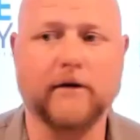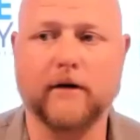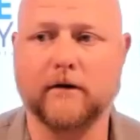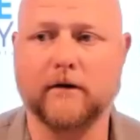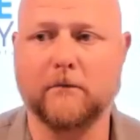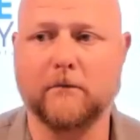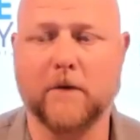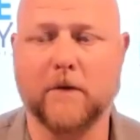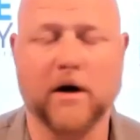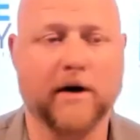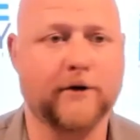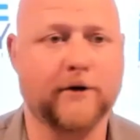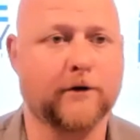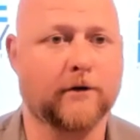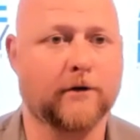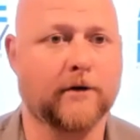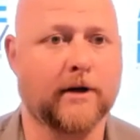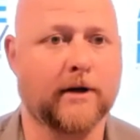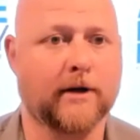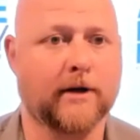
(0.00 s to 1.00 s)
there's a
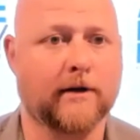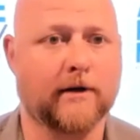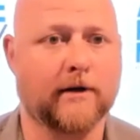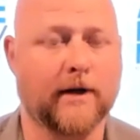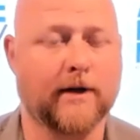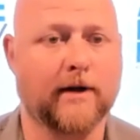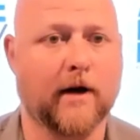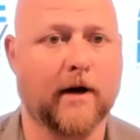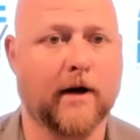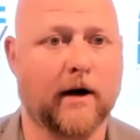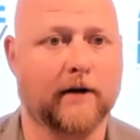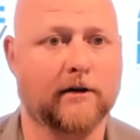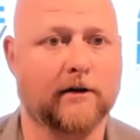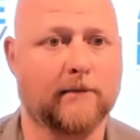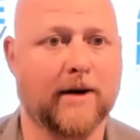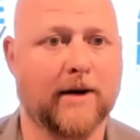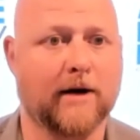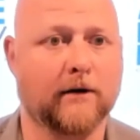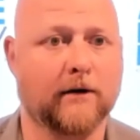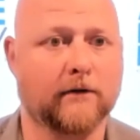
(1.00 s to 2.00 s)
module that talks
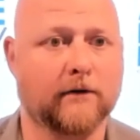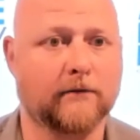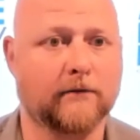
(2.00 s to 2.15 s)
about,